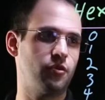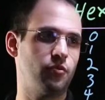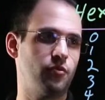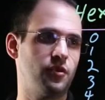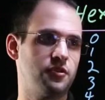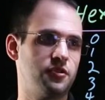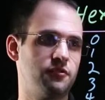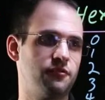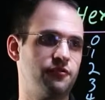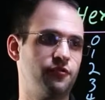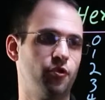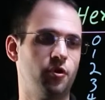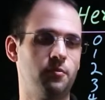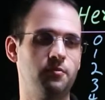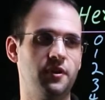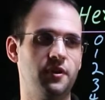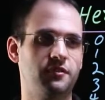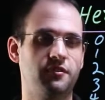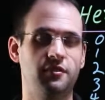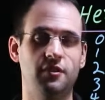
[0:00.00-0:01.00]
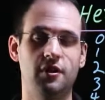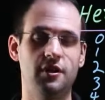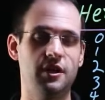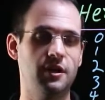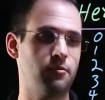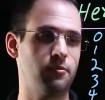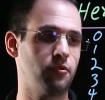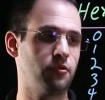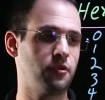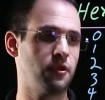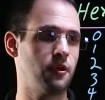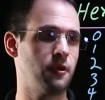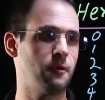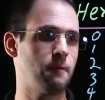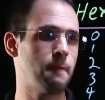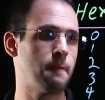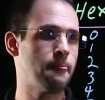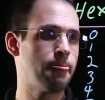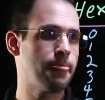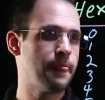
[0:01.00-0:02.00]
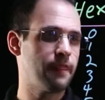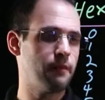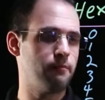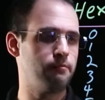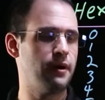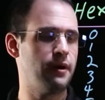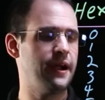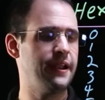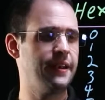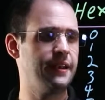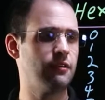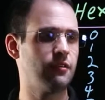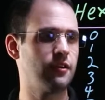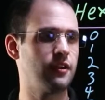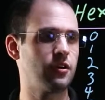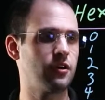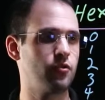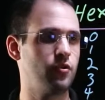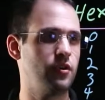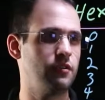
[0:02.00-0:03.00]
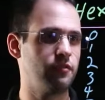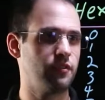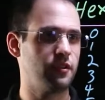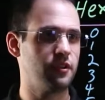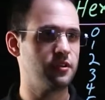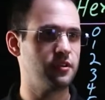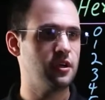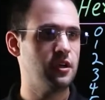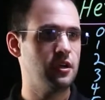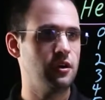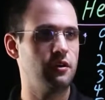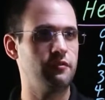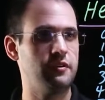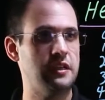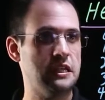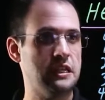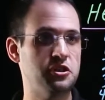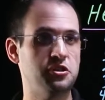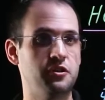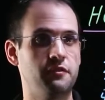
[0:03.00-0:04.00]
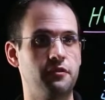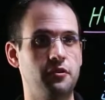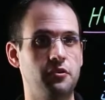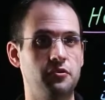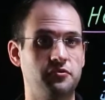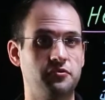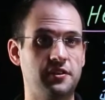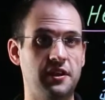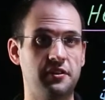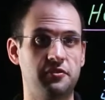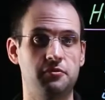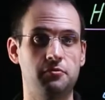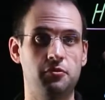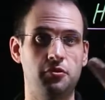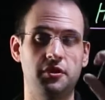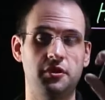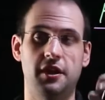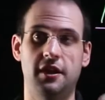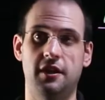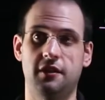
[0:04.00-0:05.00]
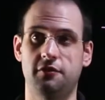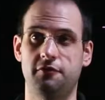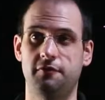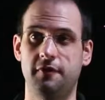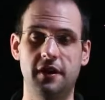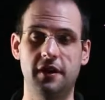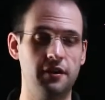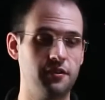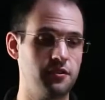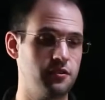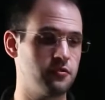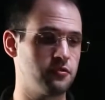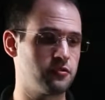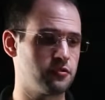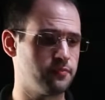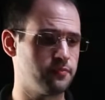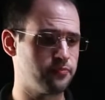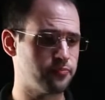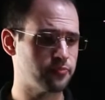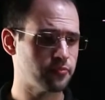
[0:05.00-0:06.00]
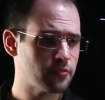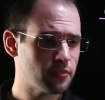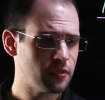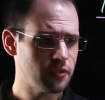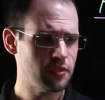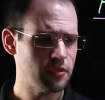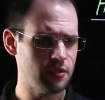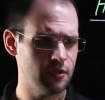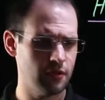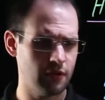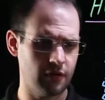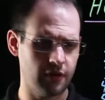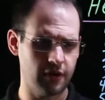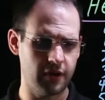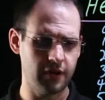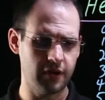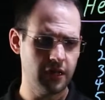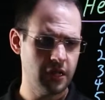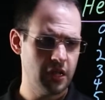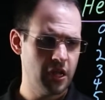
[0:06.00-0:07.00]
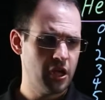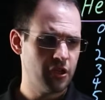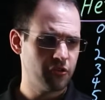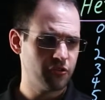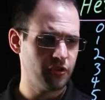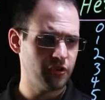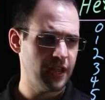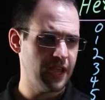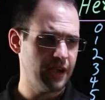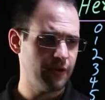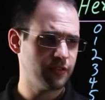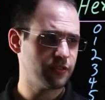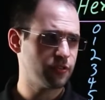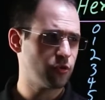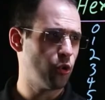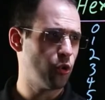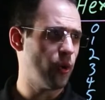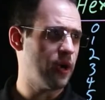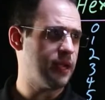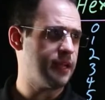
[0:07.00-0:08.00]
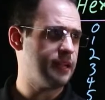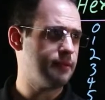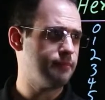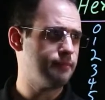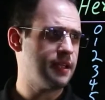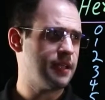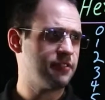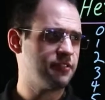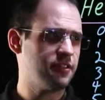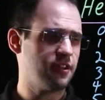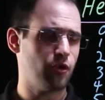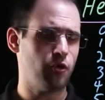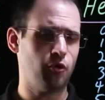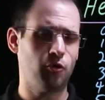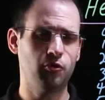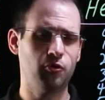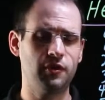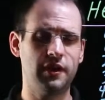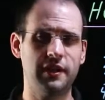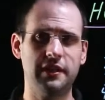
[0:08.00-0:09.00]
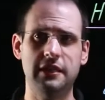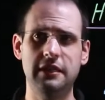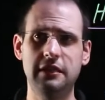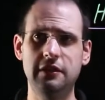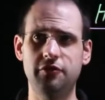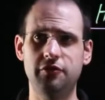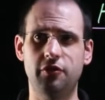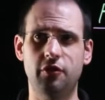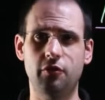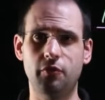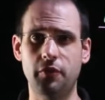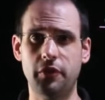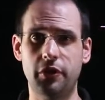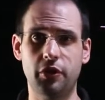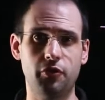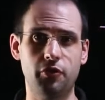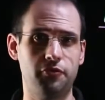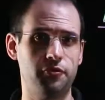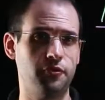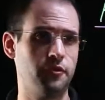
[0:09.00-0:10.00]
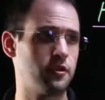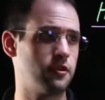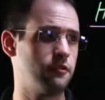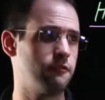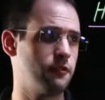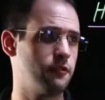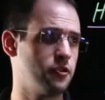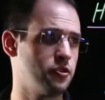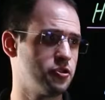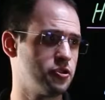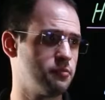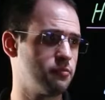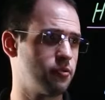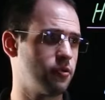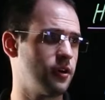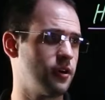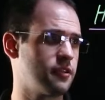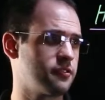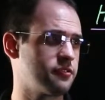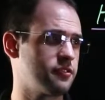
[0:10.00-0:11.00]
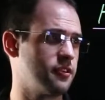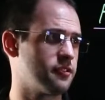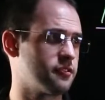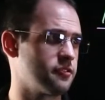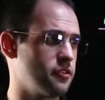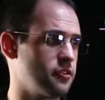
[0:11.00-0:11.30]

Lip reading: So 4 bits and a nibble here, the binary equivalent of each of those decimal and hex values. All right, so now it makes it a whole lot easier when we go through the conversion process.